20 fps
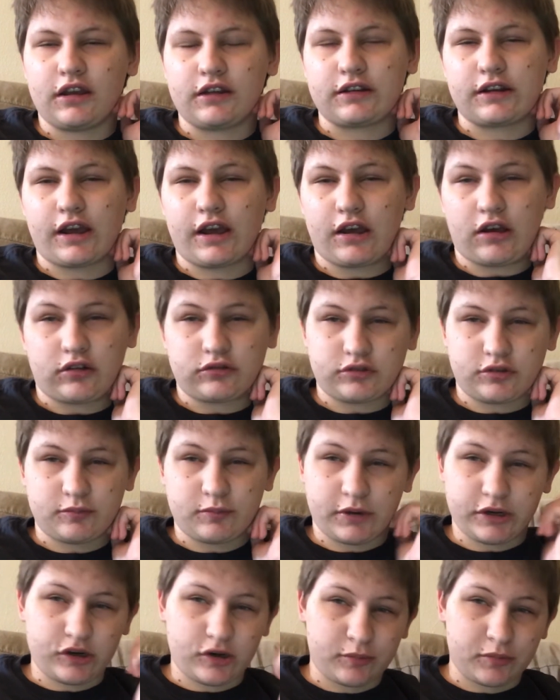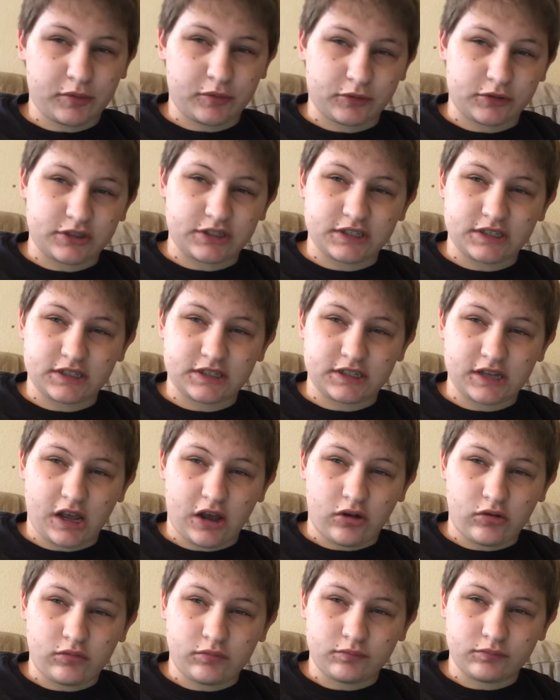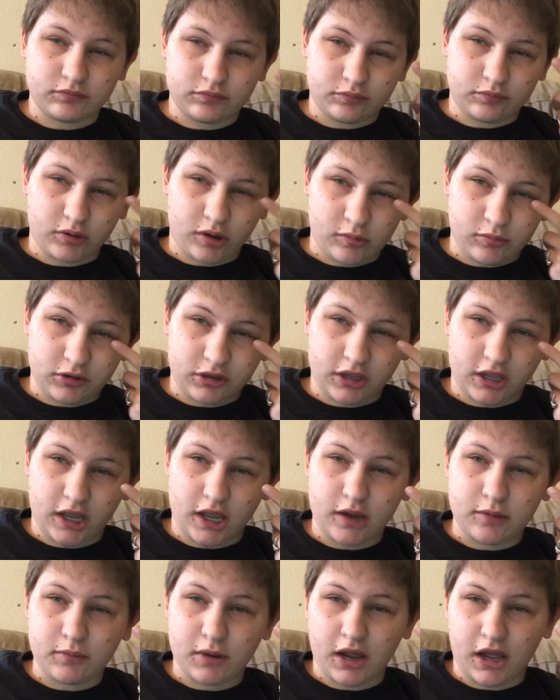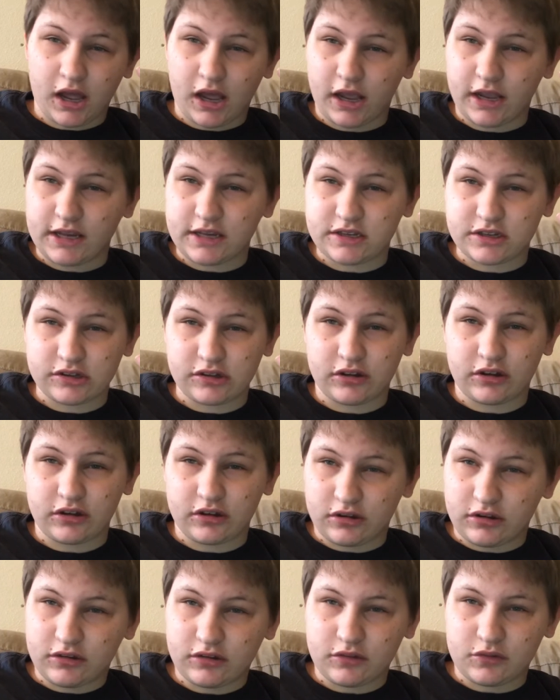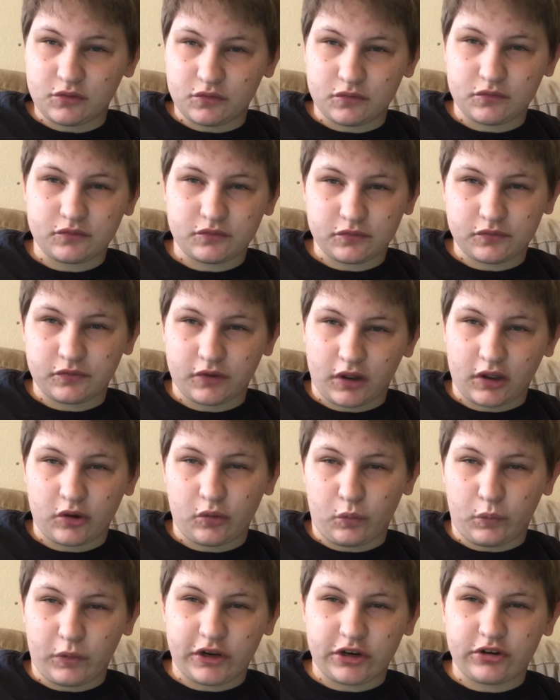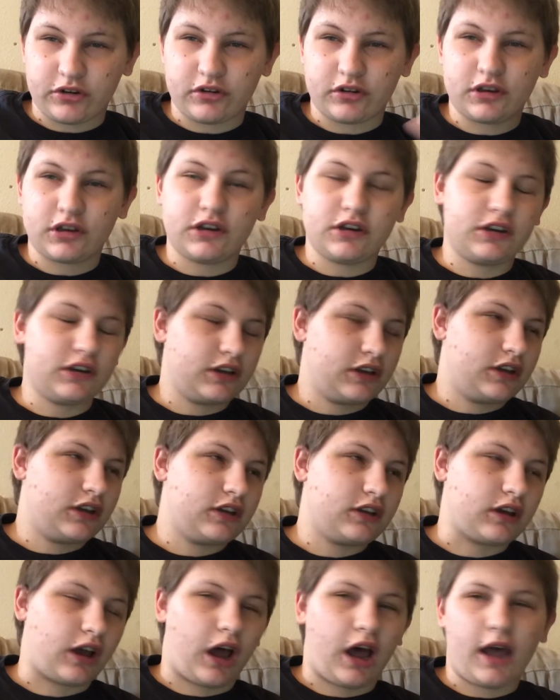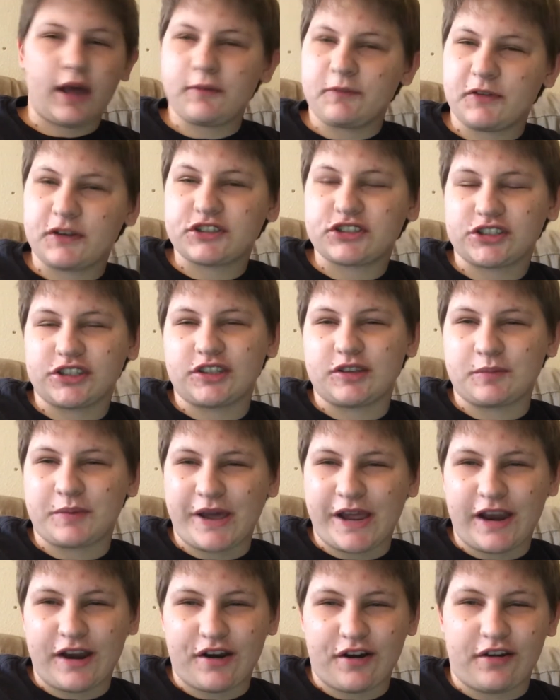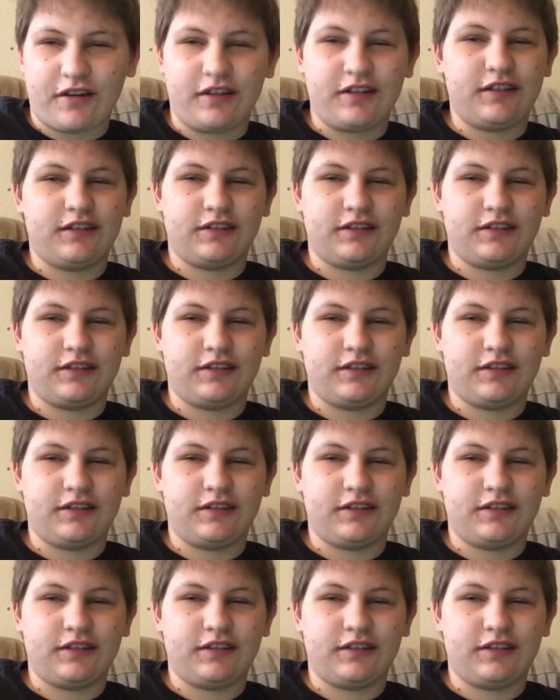Now, you might not be able to tell, probably can, my eyes look fucking weird. I'm visually impaired.